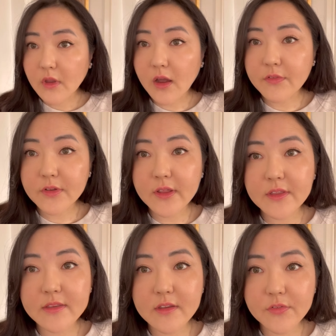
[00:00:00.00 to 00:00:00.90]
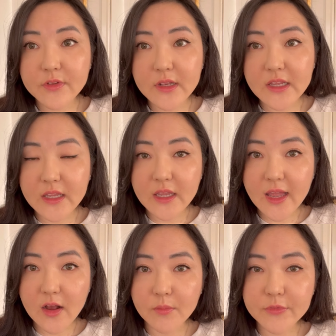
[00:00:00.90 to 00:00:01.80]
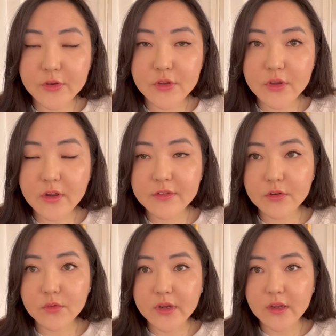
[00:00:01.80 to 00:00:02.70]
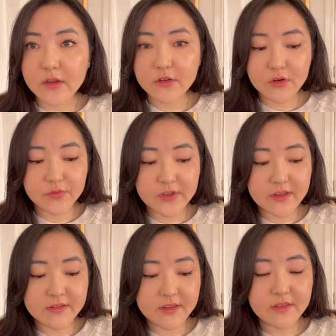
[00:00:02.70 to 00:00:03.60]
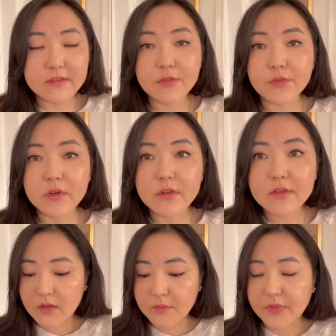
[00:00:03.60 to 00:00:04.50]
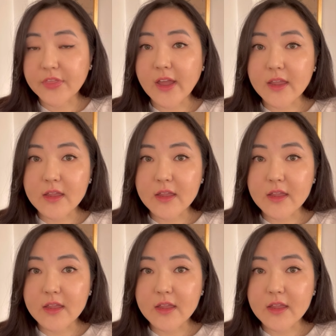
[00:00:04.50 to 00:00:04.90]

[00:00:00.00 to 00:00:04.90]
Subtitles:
I feel like that definitely helped, don't you guys agree? I don't know if you can see the difference, but that